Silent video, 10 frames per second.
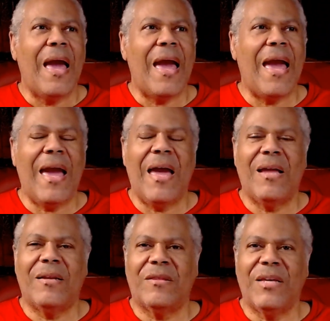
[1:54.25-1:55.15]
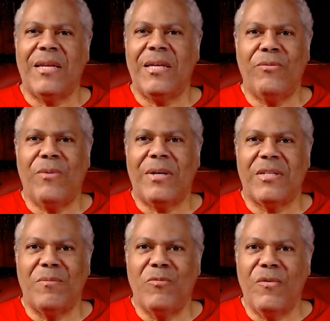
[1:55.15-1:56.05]
And then he wasn't
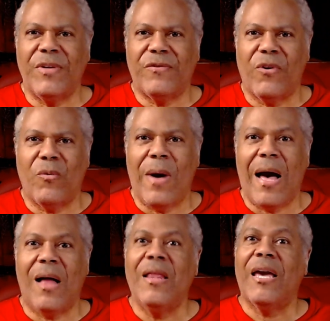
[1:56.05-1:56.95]
in movies for a while.